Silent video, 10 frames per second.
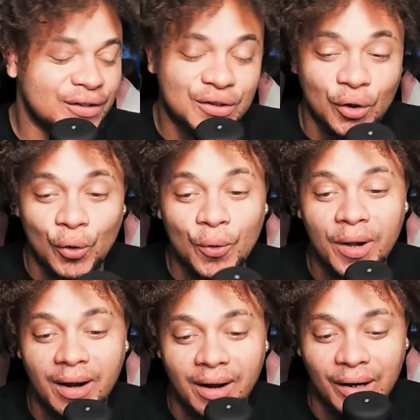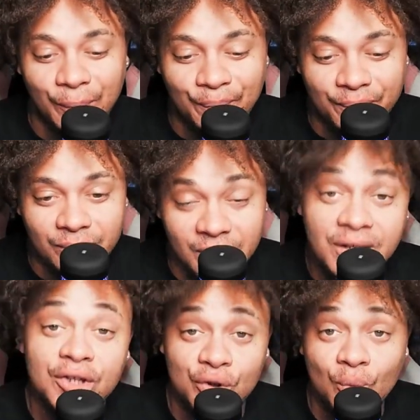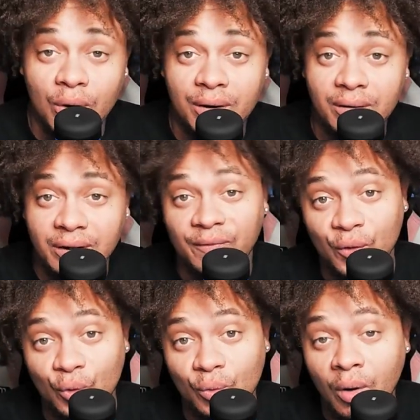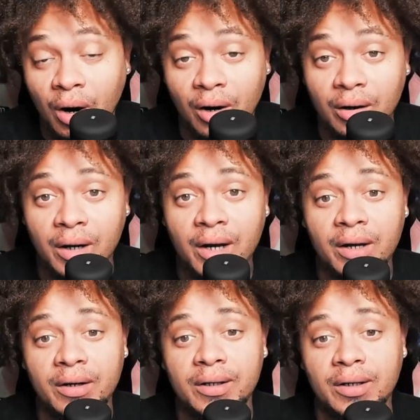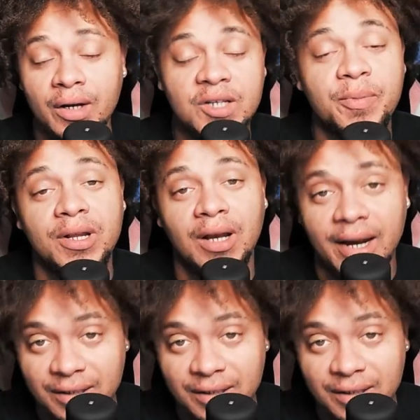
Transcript: so um, get you one if you are going to spend a lot